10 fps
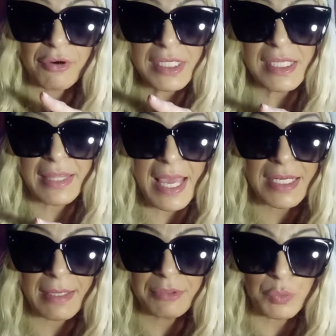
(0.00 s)
it is that they
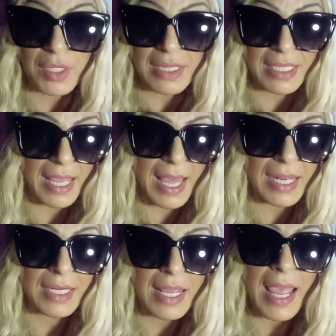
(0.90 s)
end up doing in the
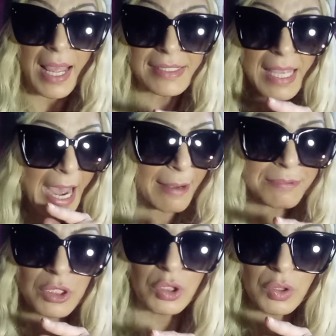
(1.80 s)
end, it's
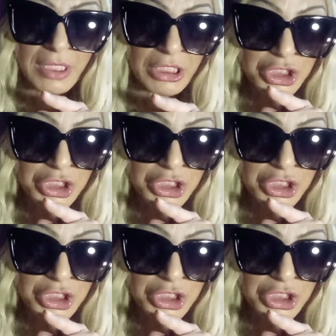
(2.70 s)
absolutely